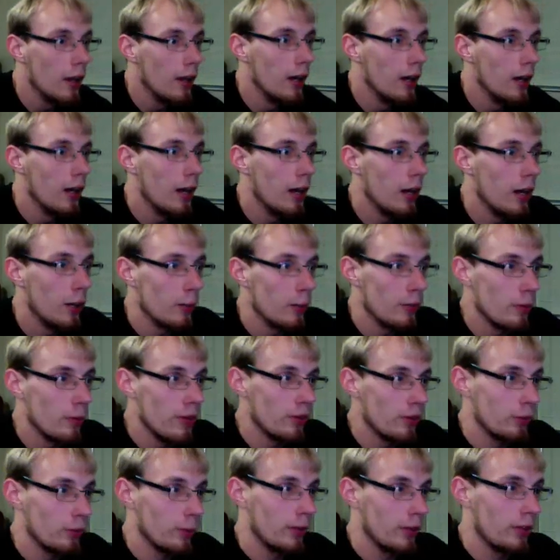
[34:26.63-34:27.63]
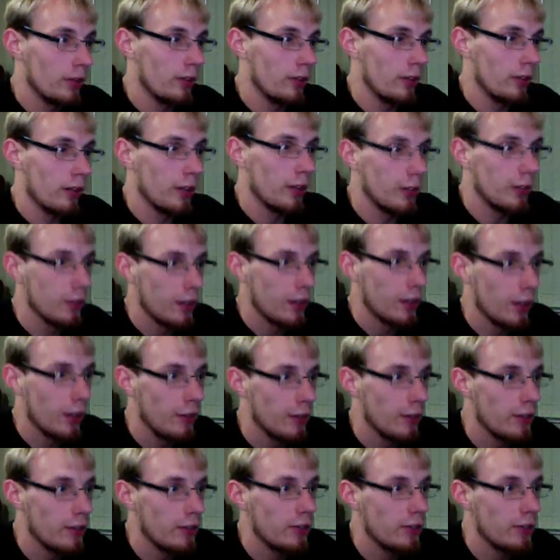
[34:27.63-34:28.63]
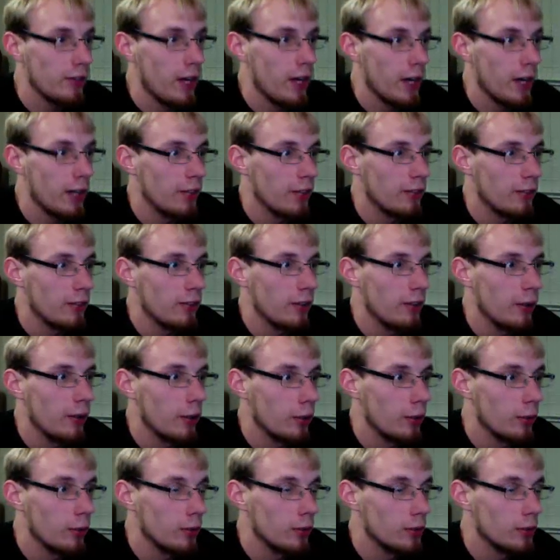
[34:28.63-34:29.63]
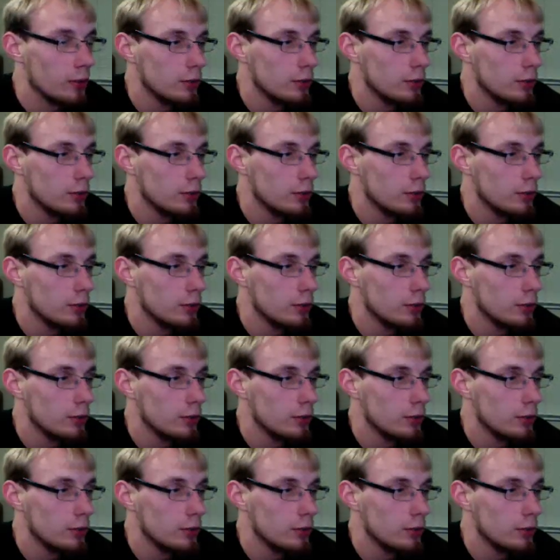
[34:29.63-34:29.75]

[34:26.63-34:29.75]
oh, this one's on this side, so